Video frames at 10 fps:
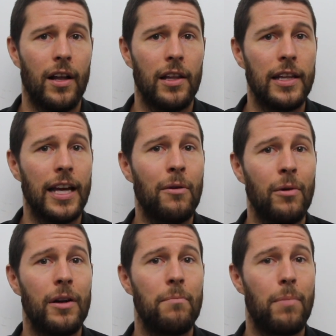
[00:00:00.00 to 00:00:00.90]

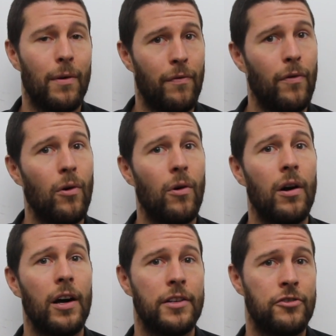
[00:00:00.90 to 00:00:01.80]
liquid
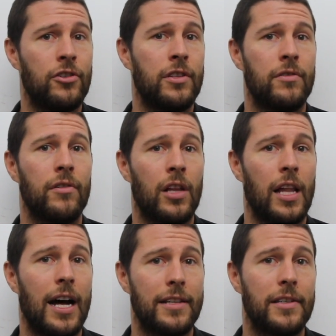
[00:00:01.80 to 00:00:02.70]
before a jiu-jitsu
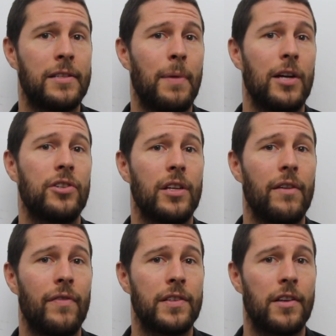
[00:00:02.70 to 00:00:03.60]
class, especially
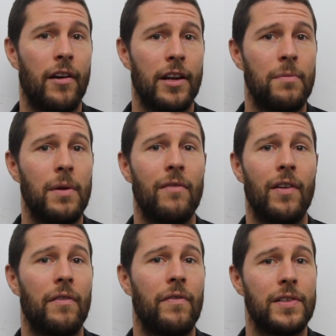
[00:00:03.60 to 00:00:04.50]
if it's going to be a
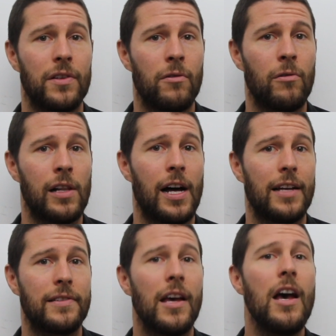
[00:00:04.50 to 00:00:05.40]
physical
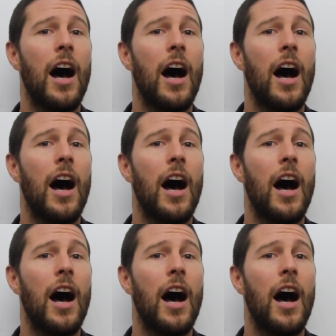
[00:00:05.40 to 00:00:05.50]
class.